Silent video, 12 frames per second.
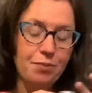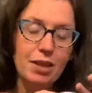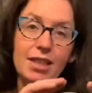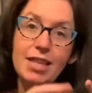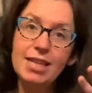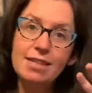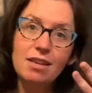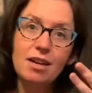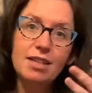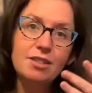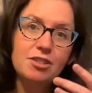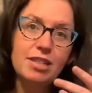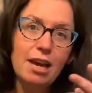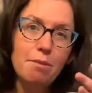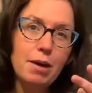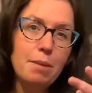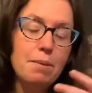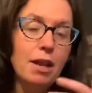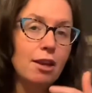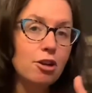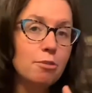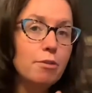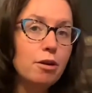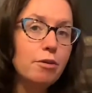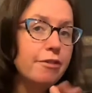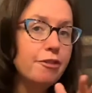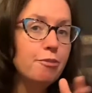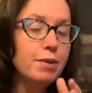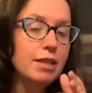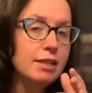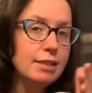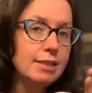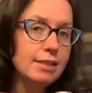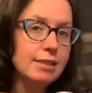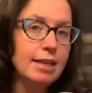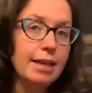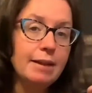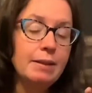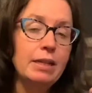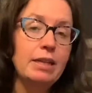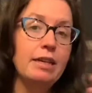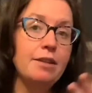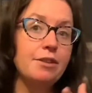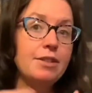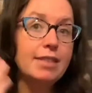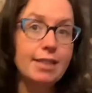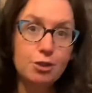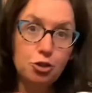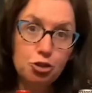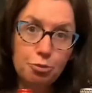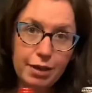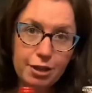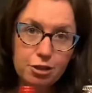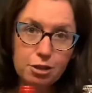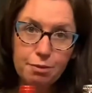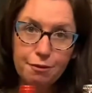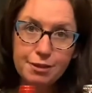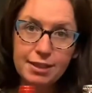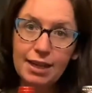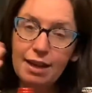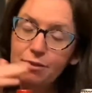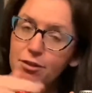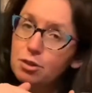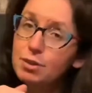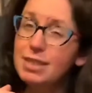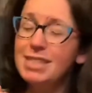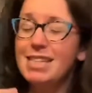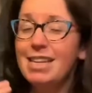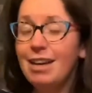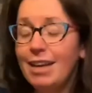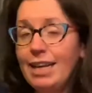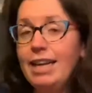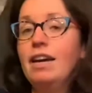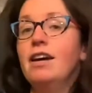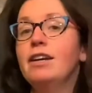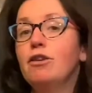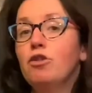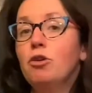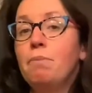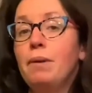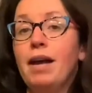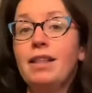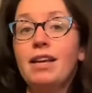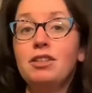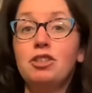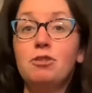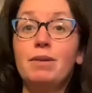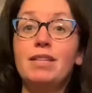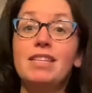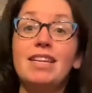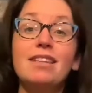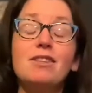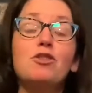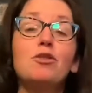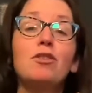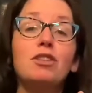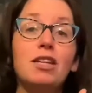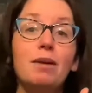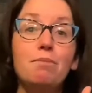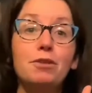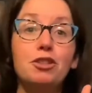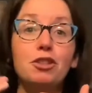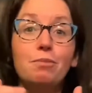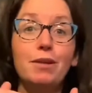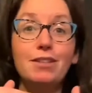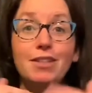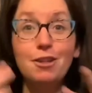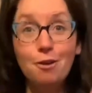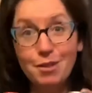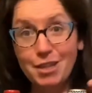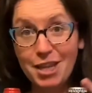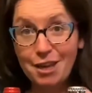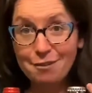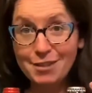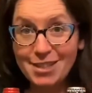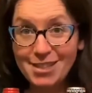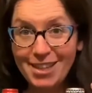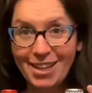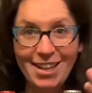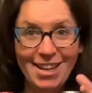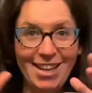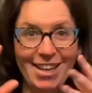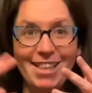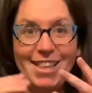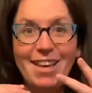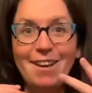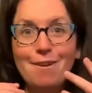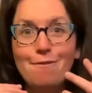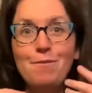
These guys are down by Palermo, if you've been to Sicily. They're 600 metres above sea level, so it's slightly higher up, and that just means it gets cooler temperatures, because I know when you think of Sicily, you think of